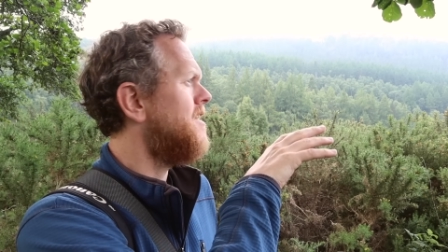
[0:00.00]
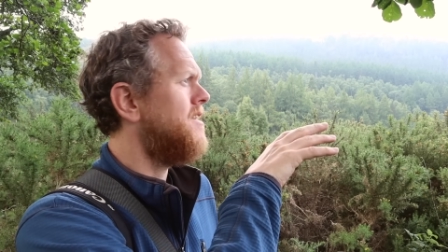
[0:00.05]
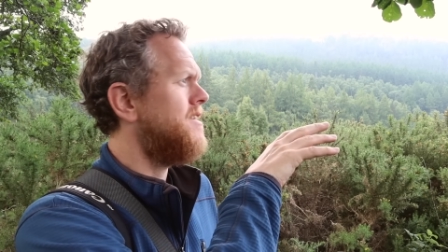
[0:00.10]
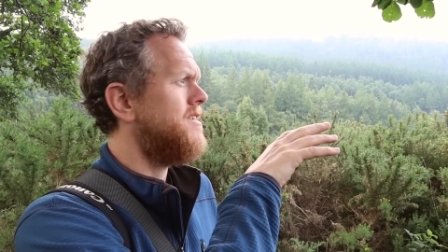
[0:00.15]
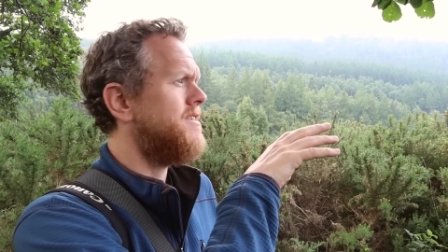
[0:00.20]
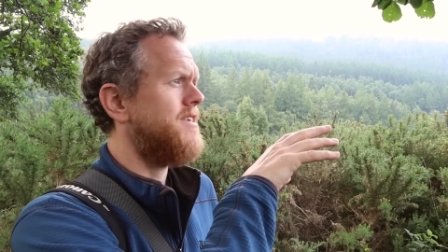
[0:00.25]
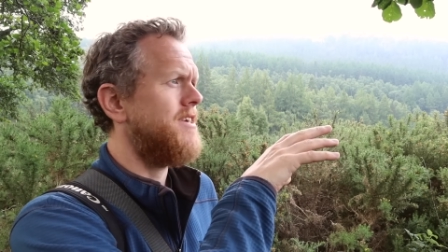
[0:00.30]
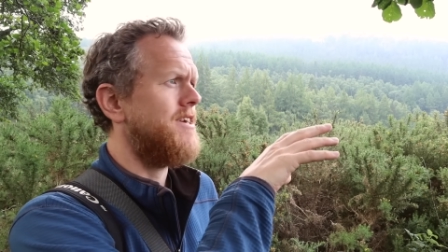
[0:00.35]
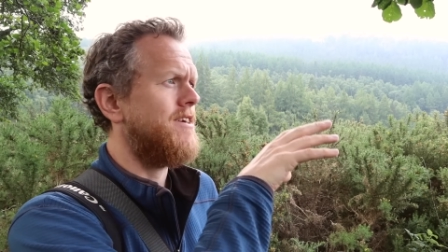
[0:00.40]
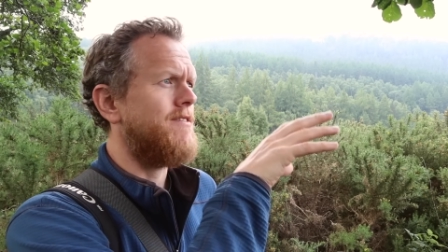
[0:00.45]

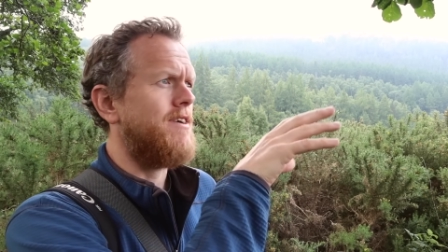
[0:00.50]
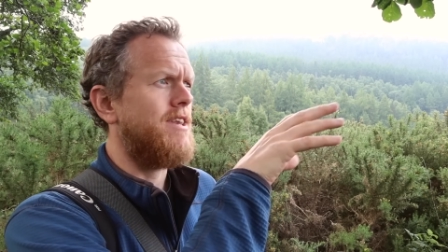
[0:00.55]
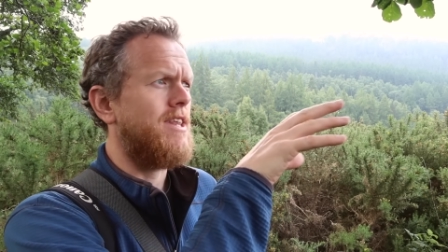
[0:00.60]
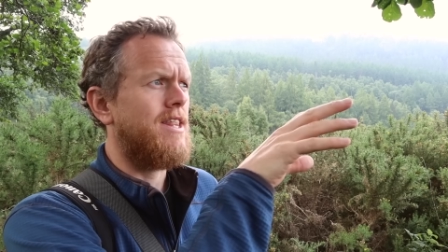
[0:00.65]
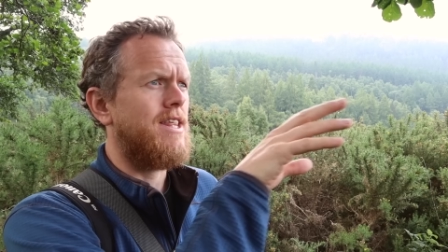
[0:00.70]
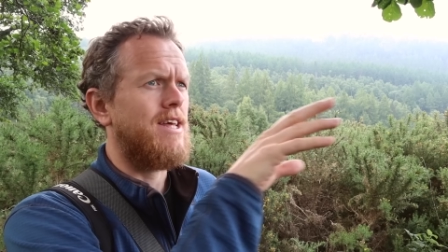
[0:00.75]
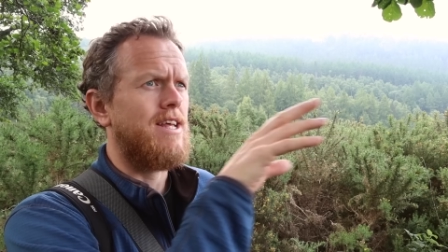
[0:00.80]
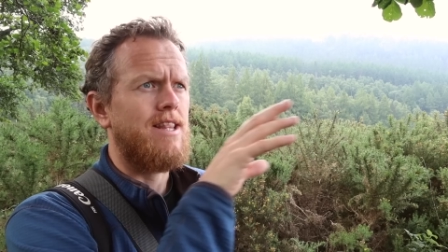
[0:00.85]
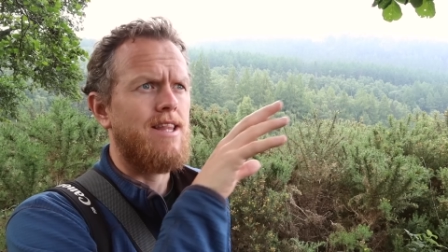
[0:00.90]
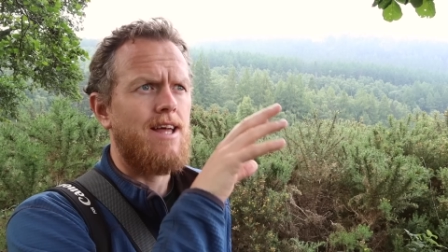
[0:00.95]
seeing if
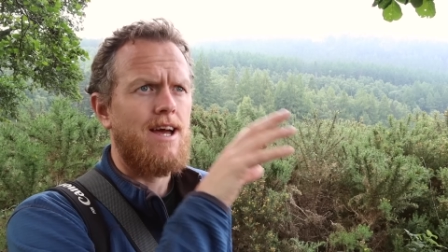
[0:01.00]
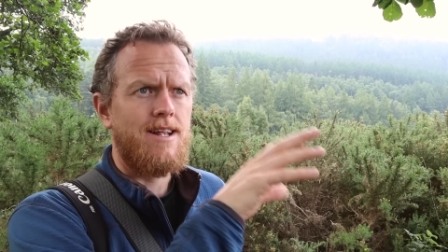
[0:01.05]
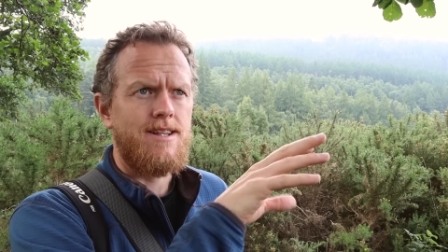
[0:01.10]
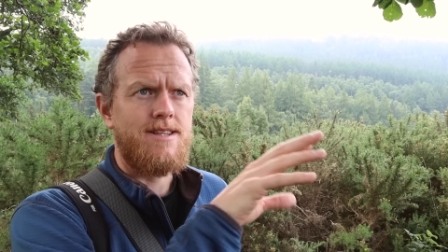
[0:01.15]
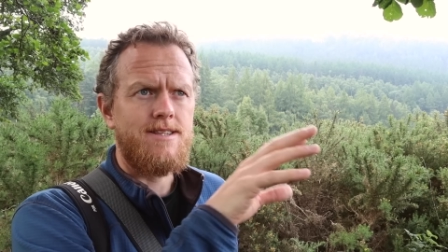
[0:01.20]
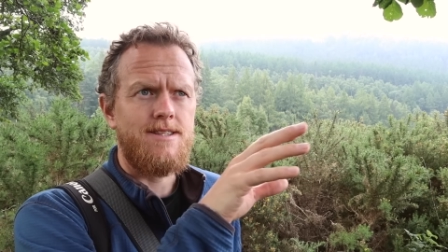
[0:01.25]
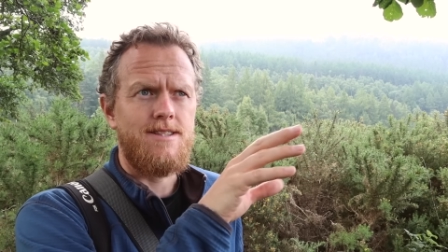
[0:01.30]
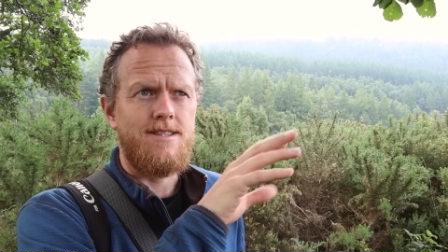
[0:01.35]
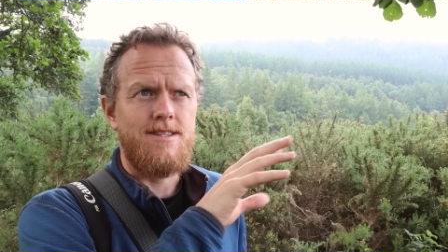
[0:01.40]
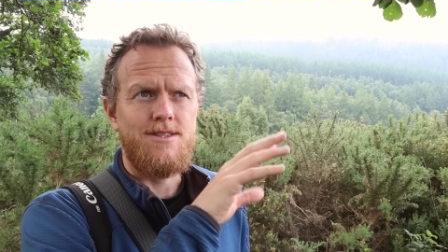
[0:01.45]
anything
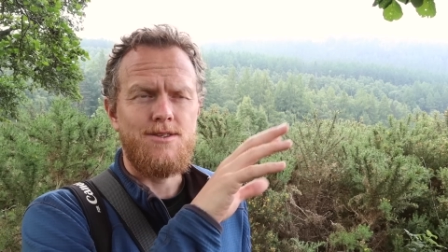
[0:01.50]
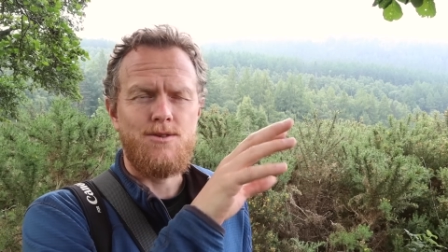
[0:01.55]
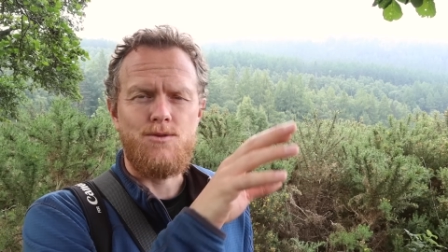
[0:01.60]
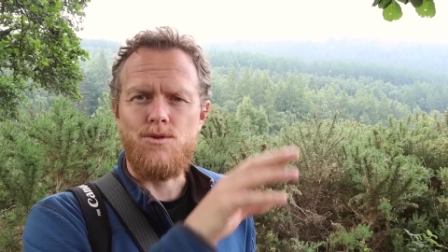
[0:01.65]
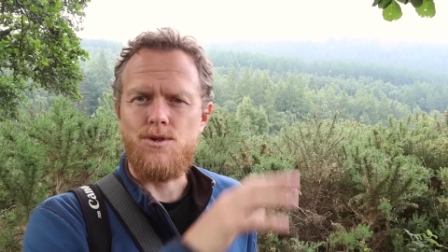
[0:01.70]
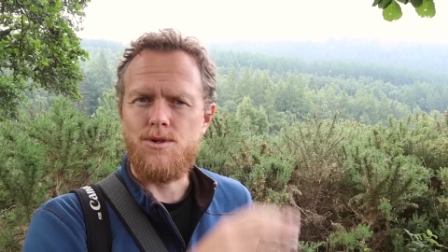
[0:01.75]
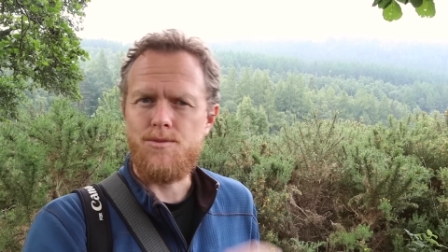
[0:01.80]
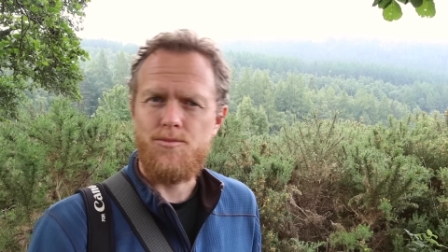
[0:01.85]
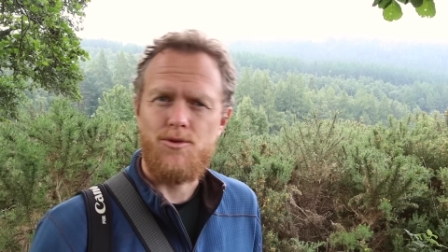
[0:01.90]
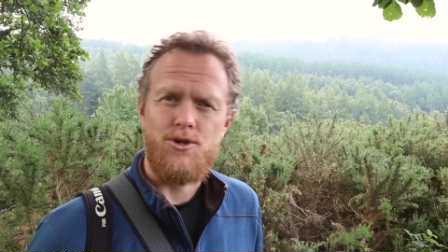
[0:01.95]
lands in these
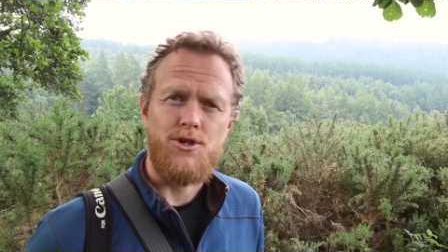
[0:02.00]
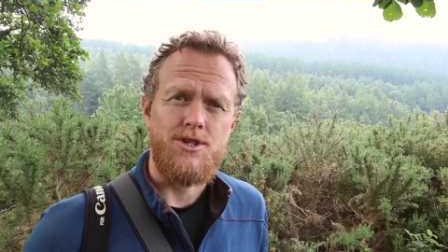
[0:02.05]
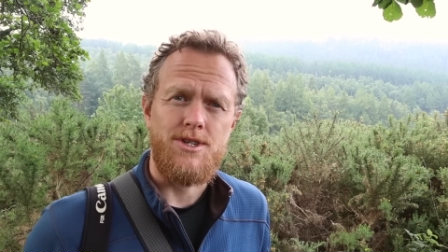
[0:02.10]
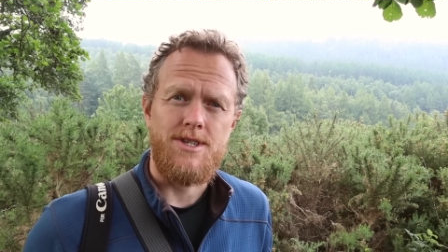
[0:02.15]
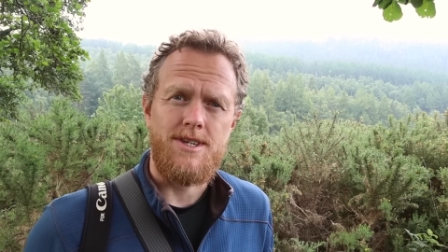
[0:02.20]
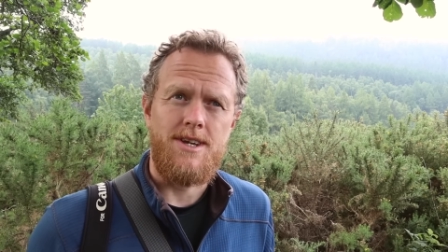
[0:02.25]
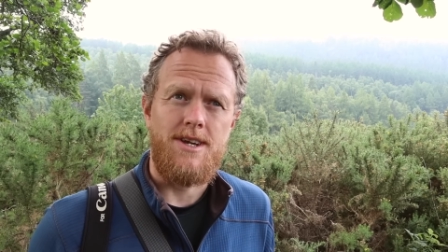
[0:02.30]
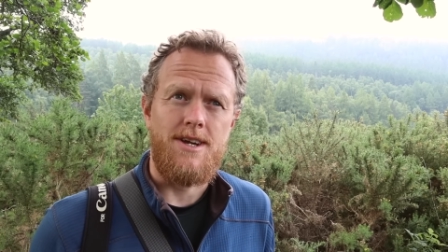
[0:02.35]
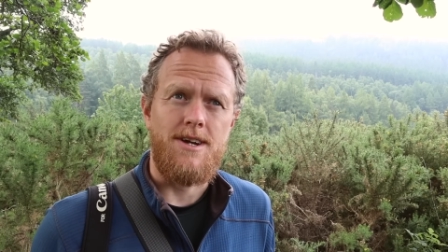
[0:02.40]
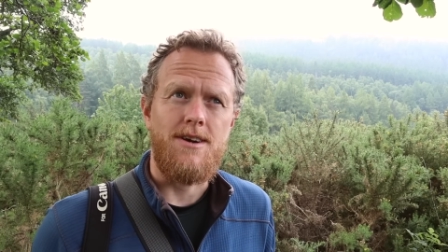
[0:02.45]
gorse
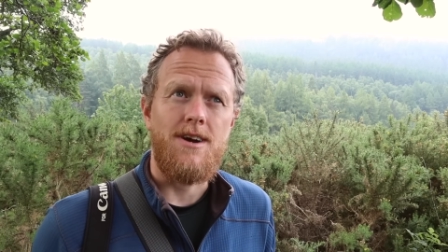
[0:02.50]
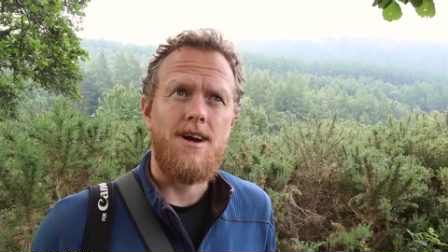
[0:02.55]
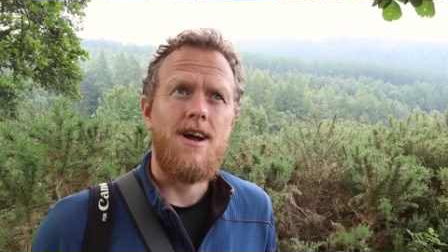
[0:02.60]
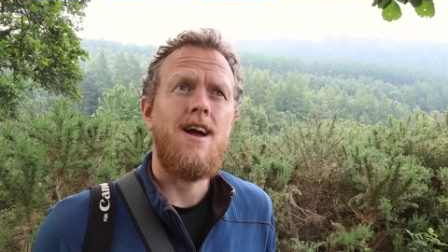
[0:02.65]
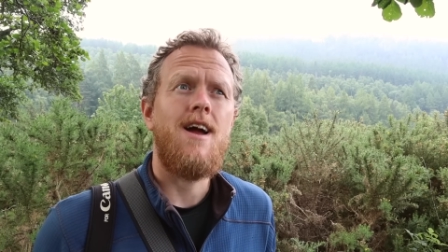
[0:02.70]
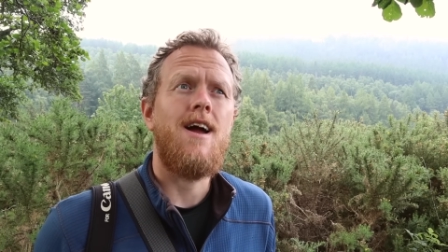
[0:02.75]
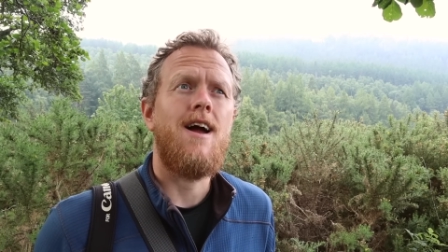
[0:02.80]
bushes here.